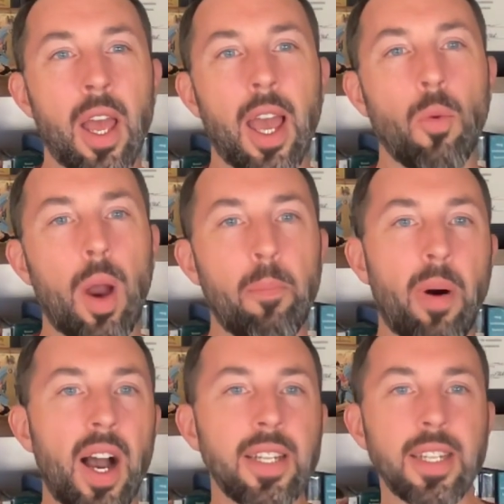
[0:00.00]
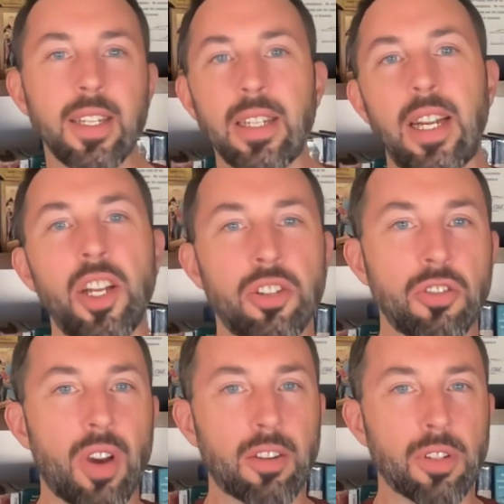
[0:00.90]
and why biotin is an
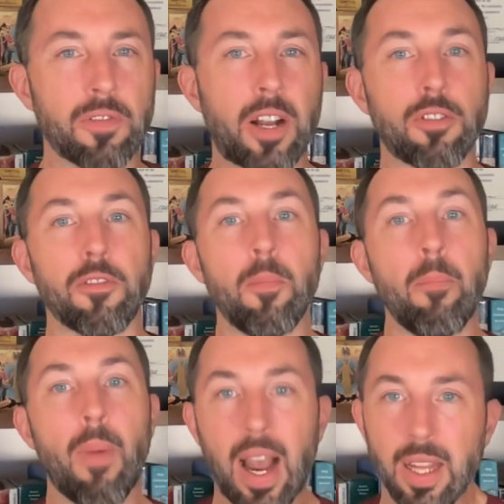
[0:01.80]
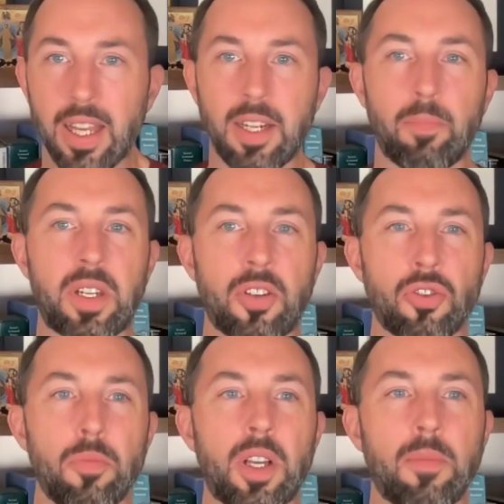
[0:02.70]
idiosyncratic risk factor for my latent
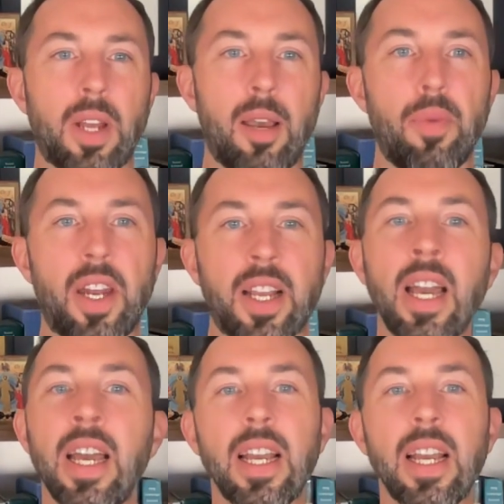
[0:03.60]
potential to become diabetic,